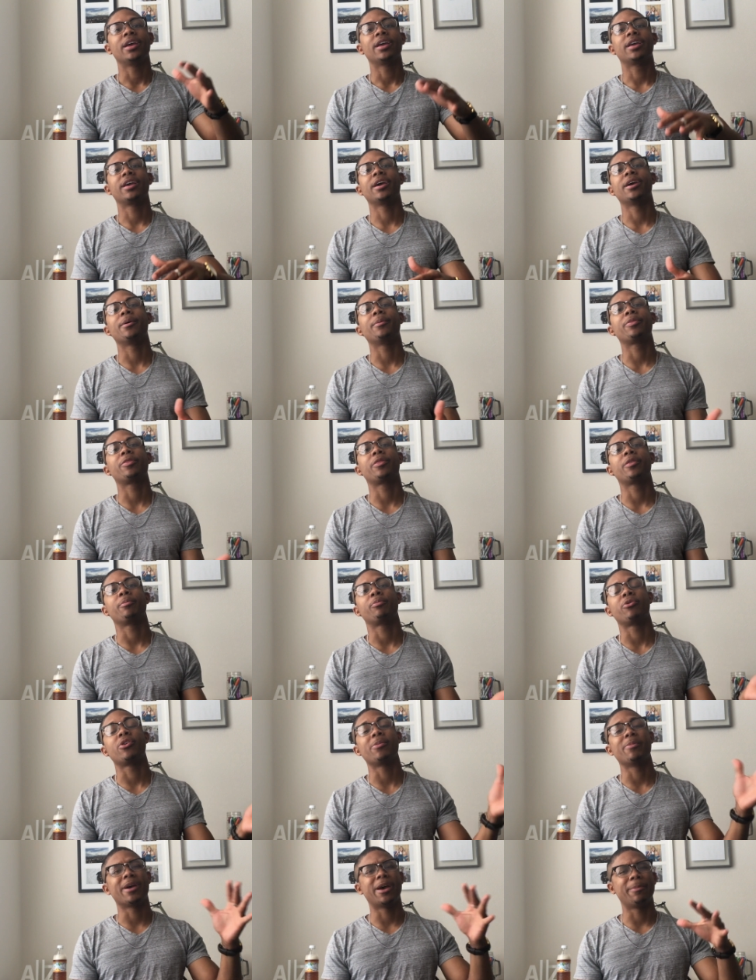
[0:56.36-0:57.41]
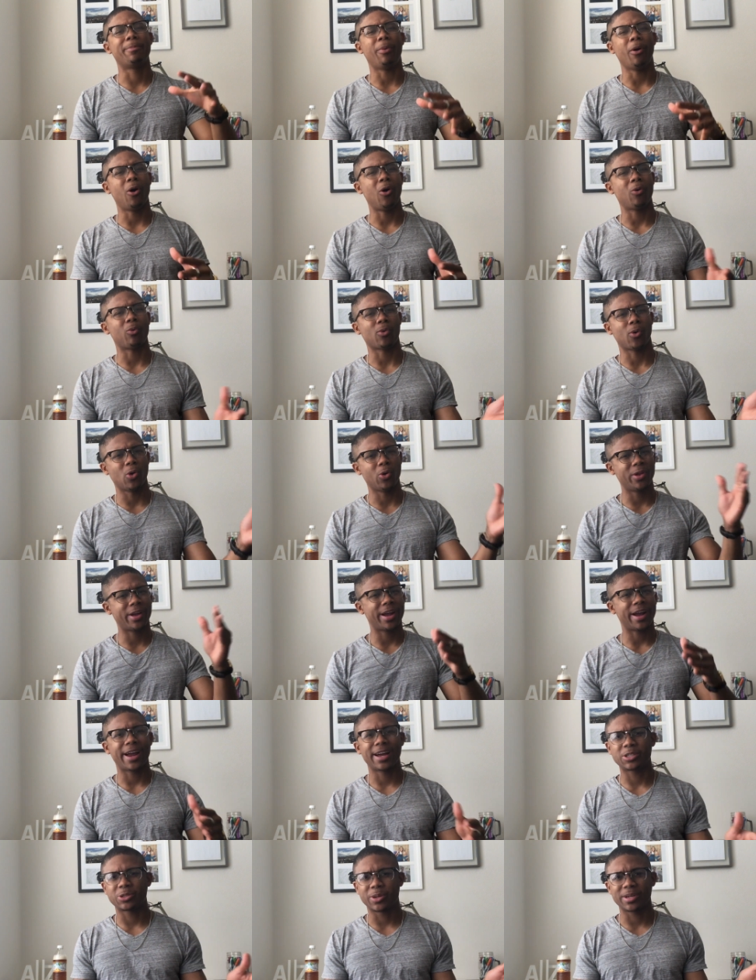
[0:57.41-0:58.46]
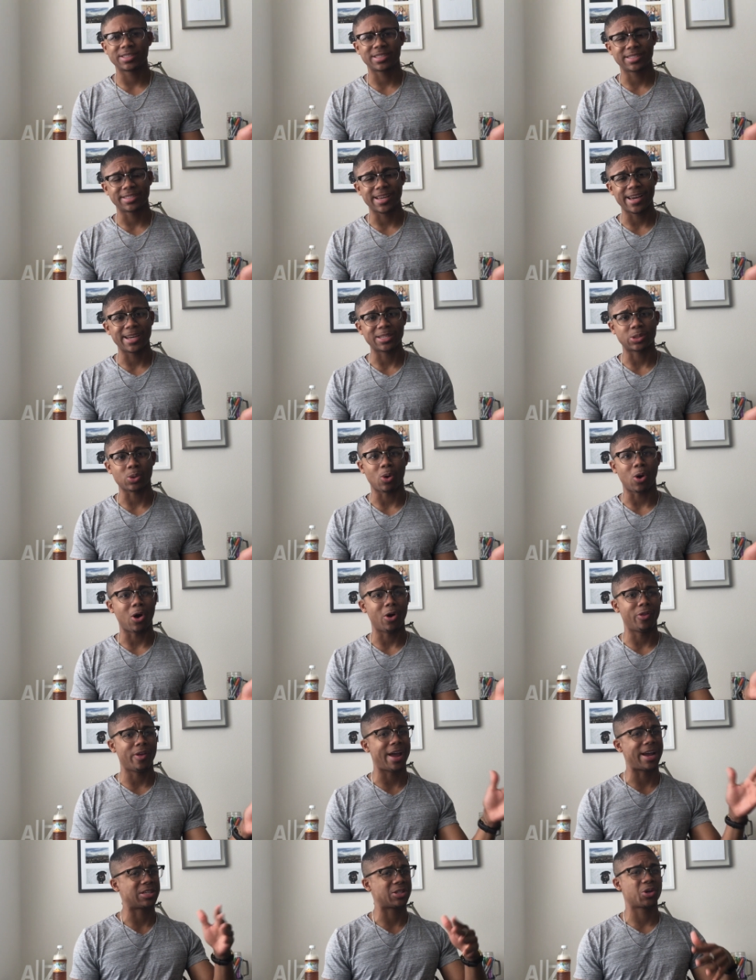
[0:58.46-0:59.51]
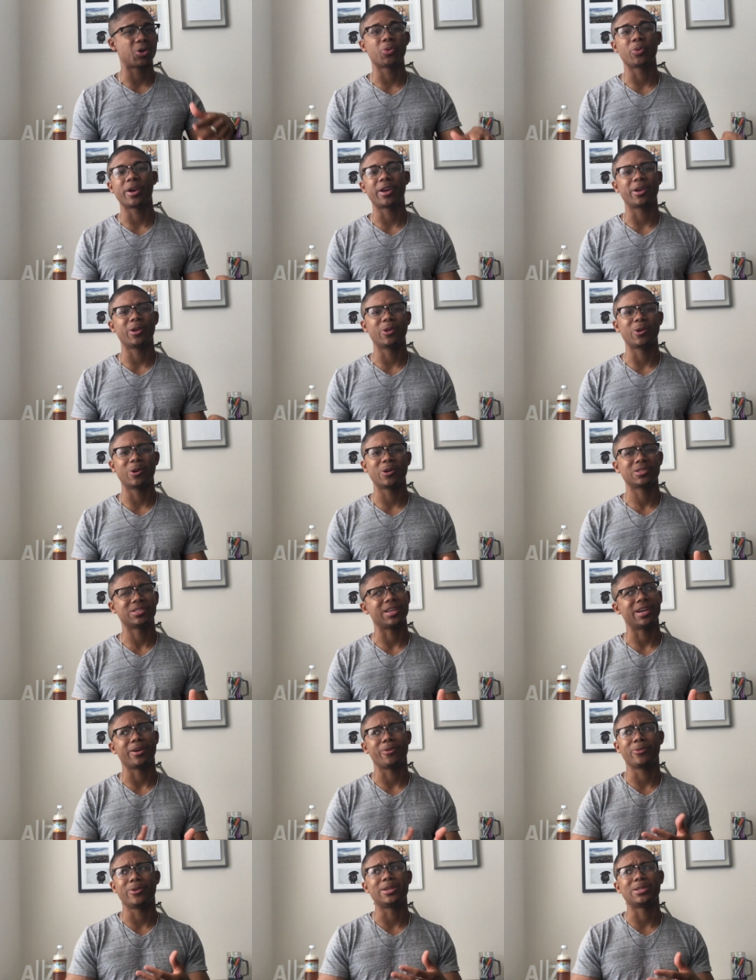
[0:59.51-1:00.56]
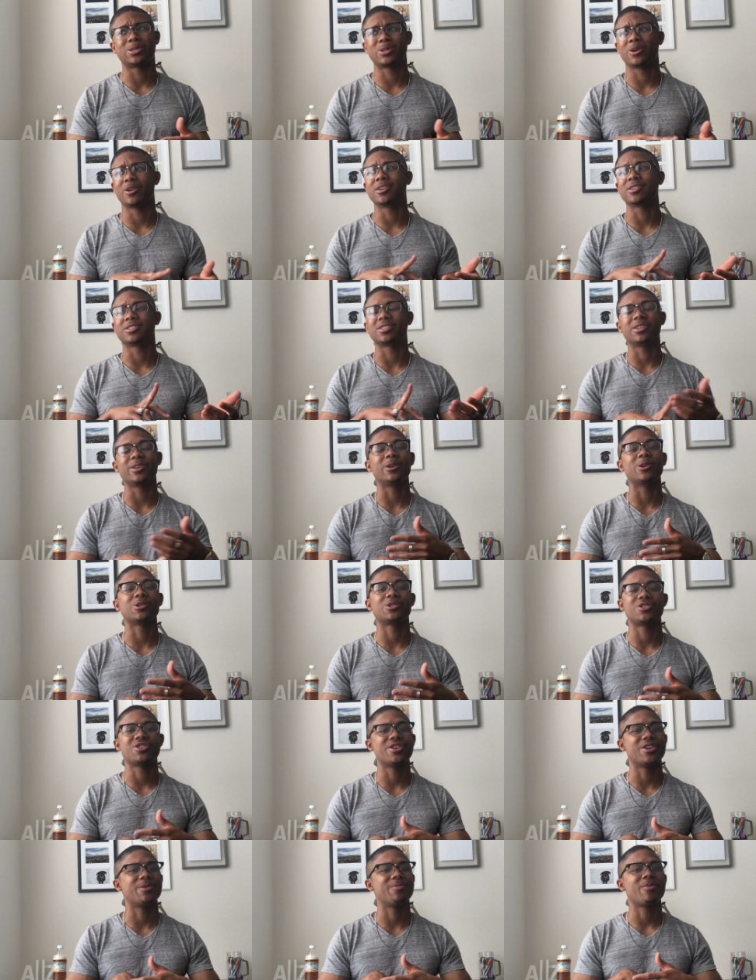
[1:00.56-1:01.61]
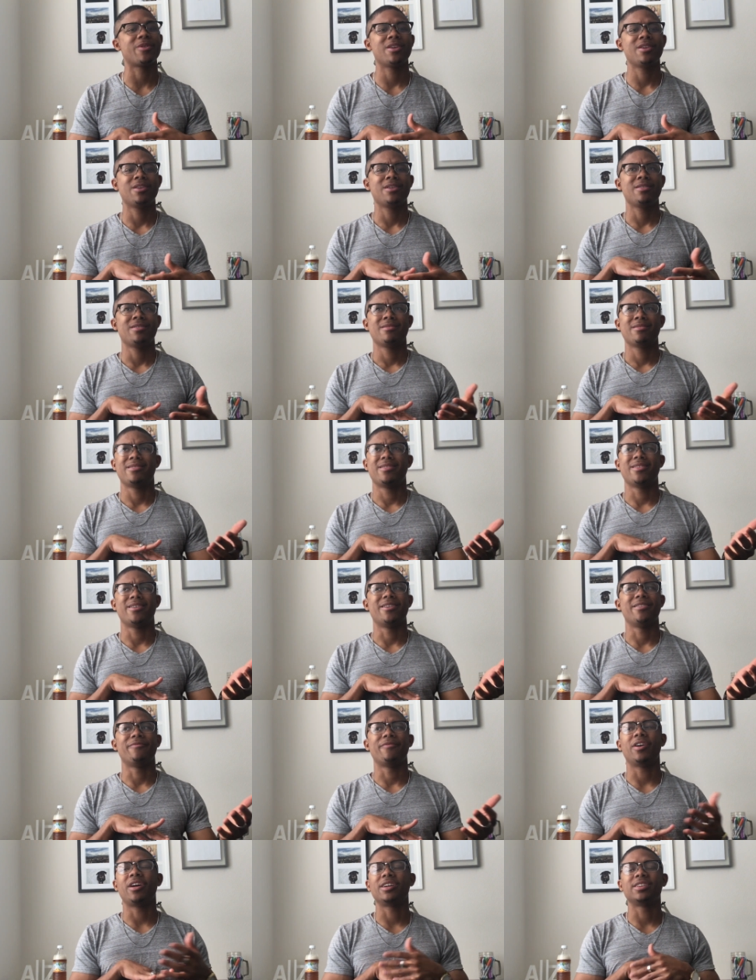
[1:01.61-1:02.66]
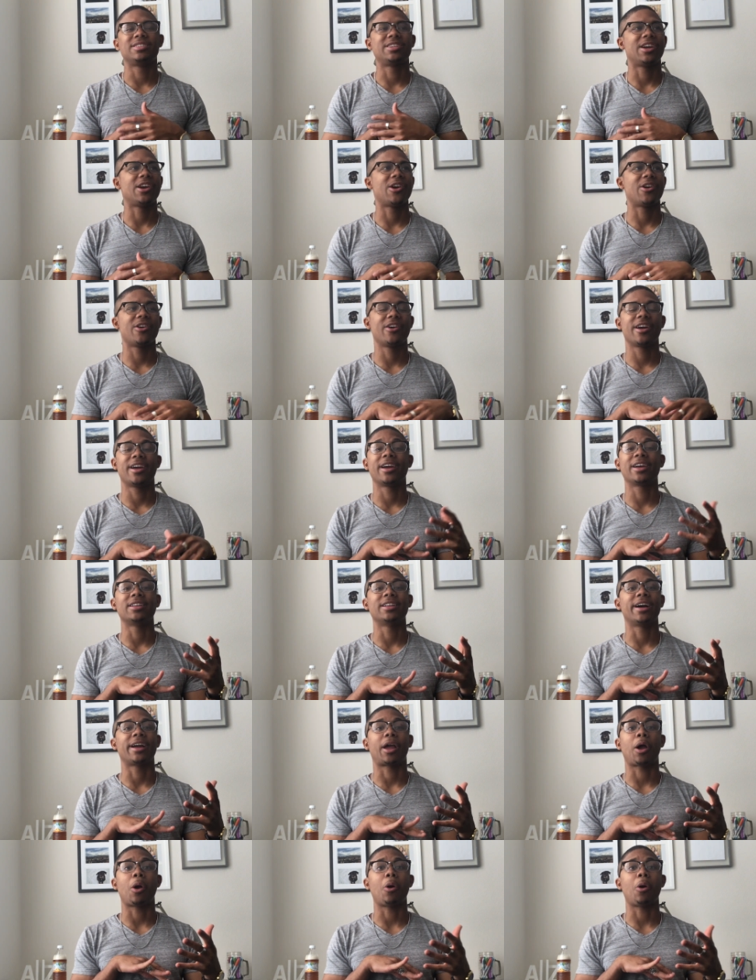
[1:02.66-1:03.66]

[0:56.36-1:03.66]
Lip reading: get the pre-med ball rolling, I guess you could say. So all the extracurriculars, like research, leadership, volunteering, like